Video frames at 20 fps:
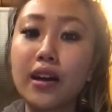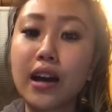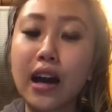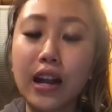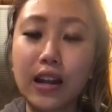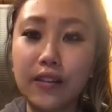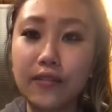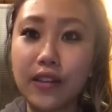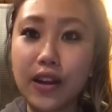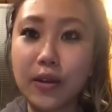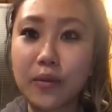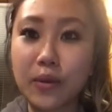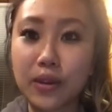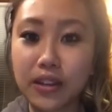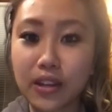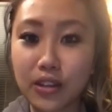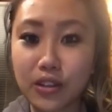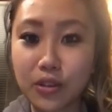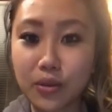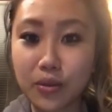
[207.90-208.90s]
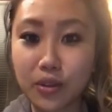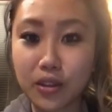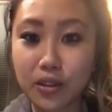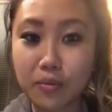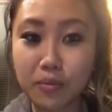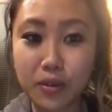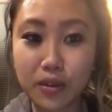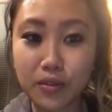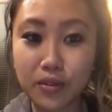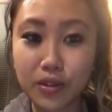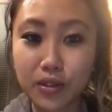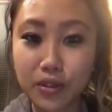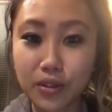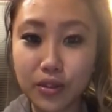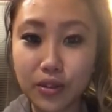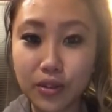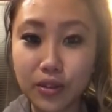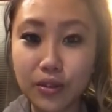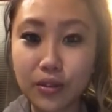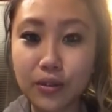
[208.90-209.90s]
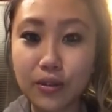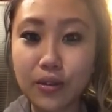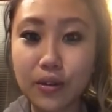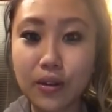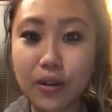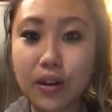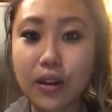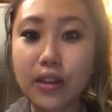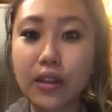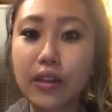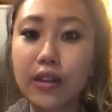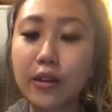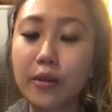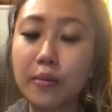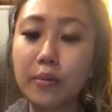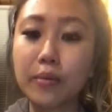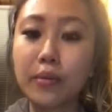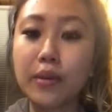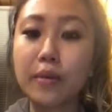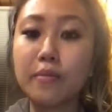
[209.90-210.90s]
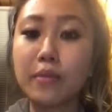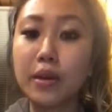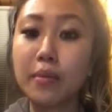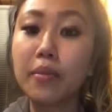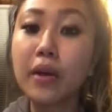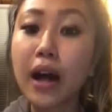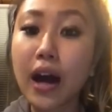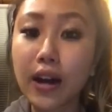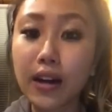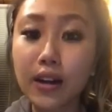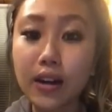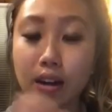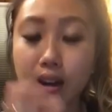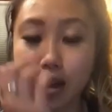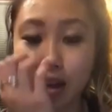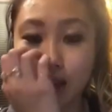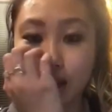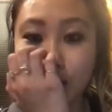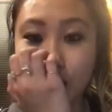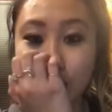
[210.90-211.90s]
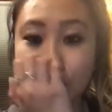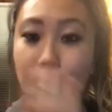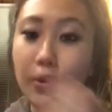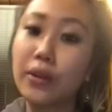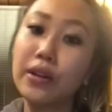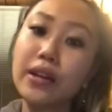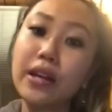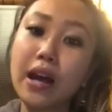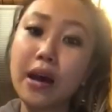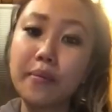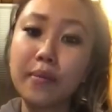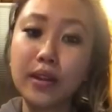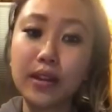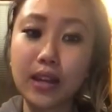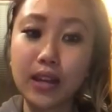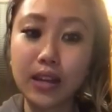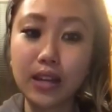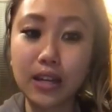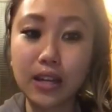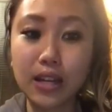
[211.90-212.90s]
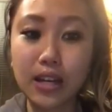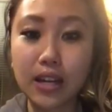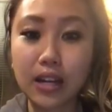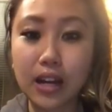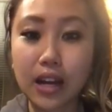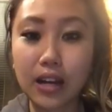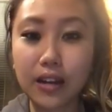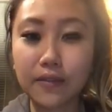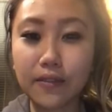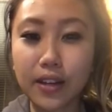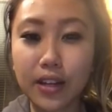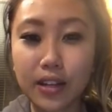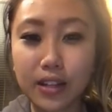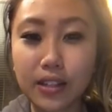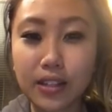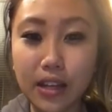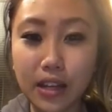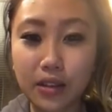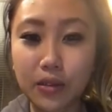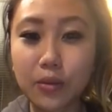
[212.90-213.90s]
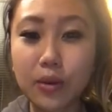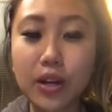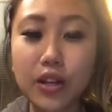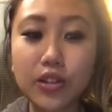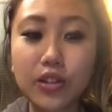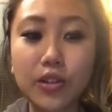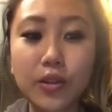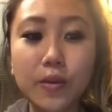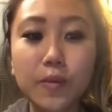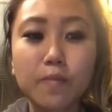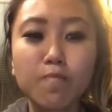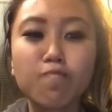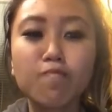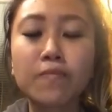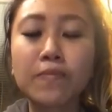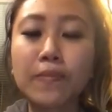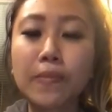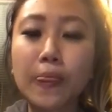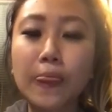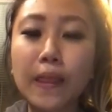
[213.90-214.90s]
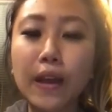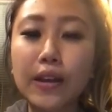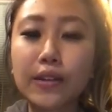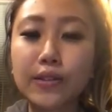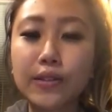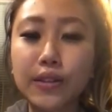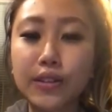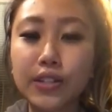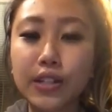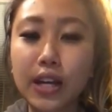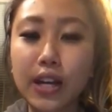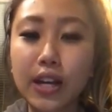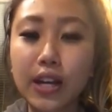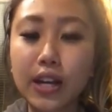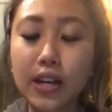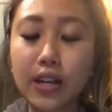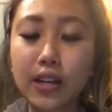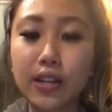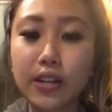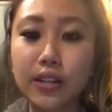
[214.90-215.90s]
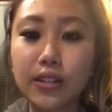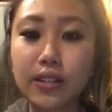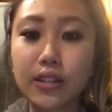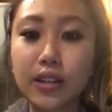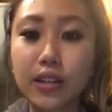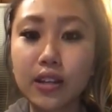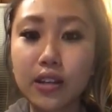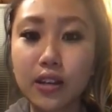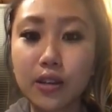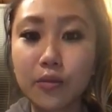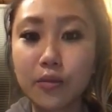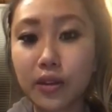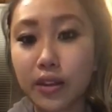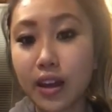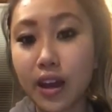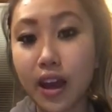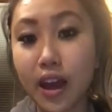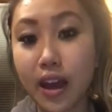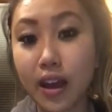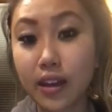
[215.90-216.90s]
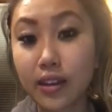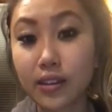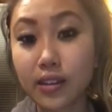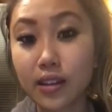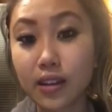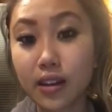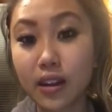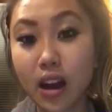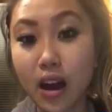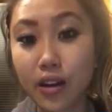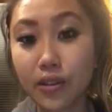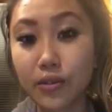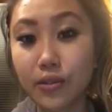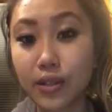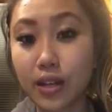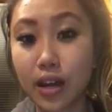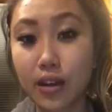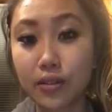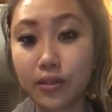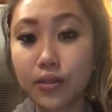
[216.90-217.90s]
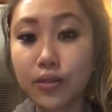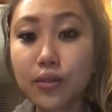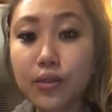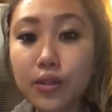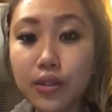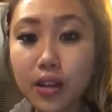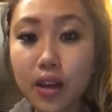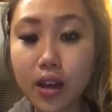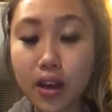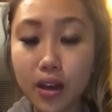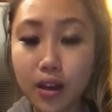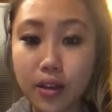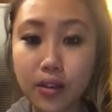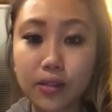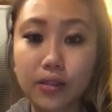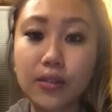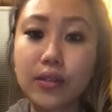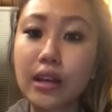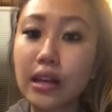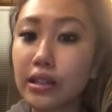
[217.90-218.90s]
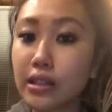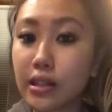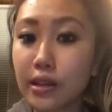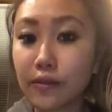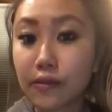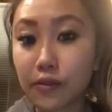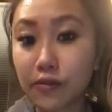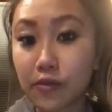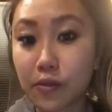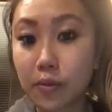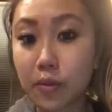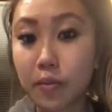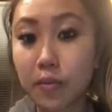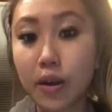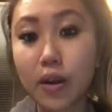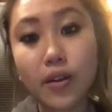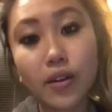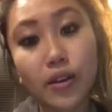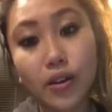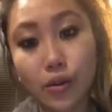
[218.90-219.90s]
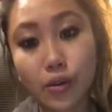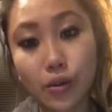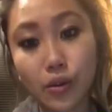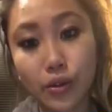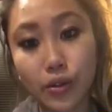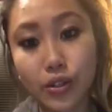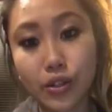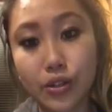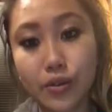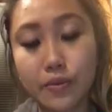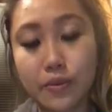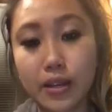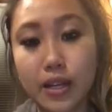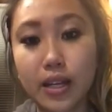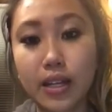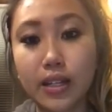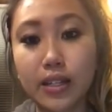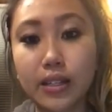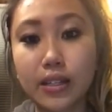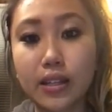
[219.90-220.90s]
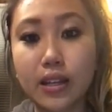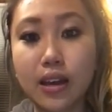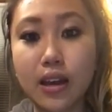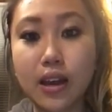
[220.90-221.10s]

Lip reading: kind of like what they do with the beef stew or the meat platter. They roll it up and they eat it kind of like a sandwich. And so injera is eaten with hands and not utensils, and so that's different from American culture because